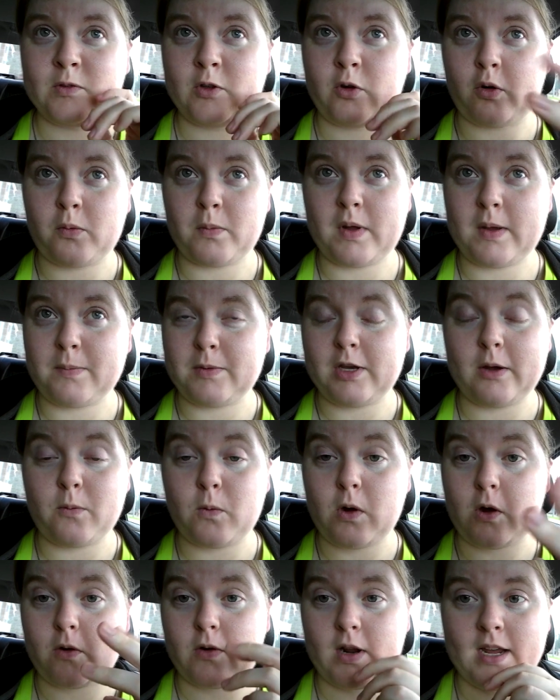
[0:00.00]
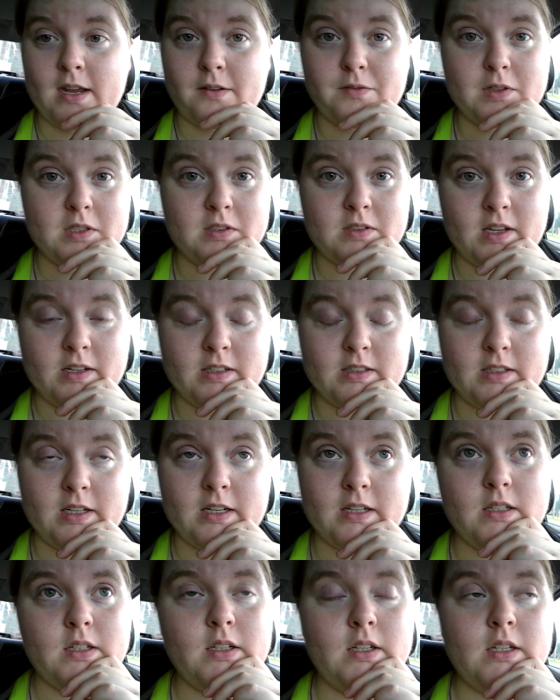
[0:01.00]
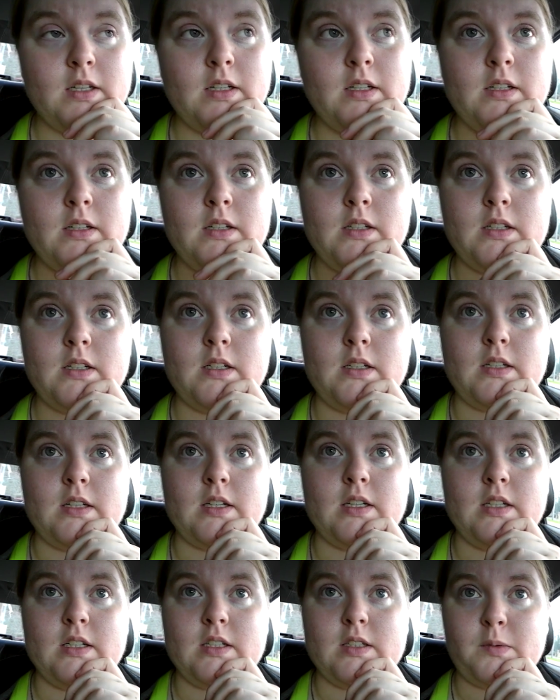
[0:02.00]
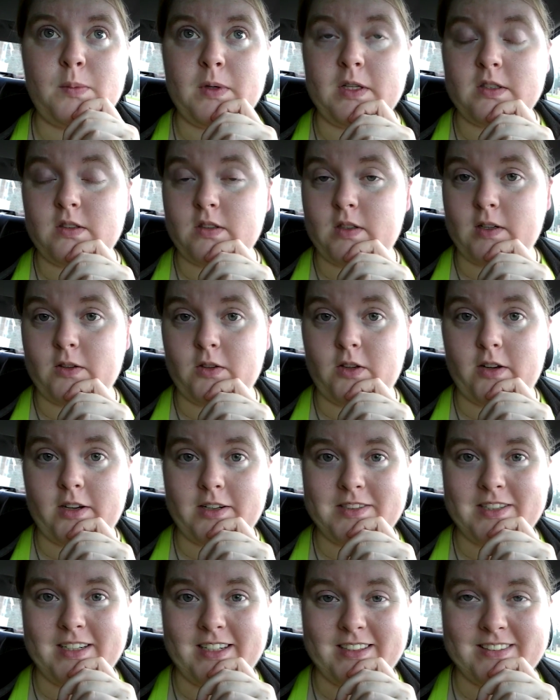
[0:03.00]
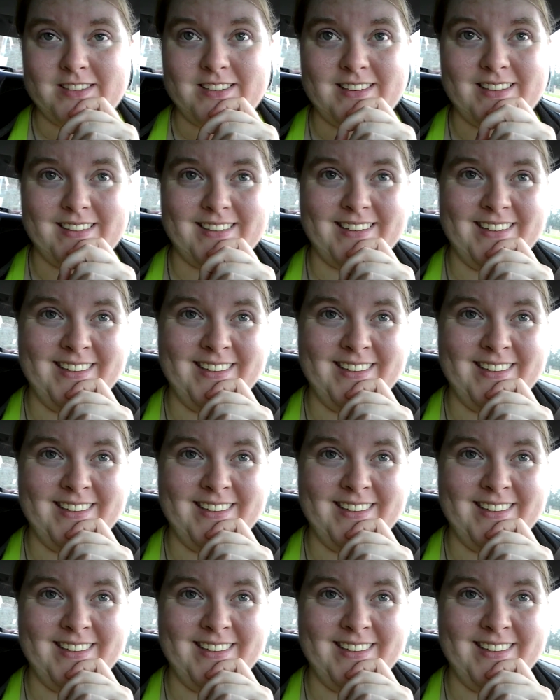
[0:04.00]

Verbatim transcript: Or maybe I won't. I haven't decided yet. It depends on how long it takes to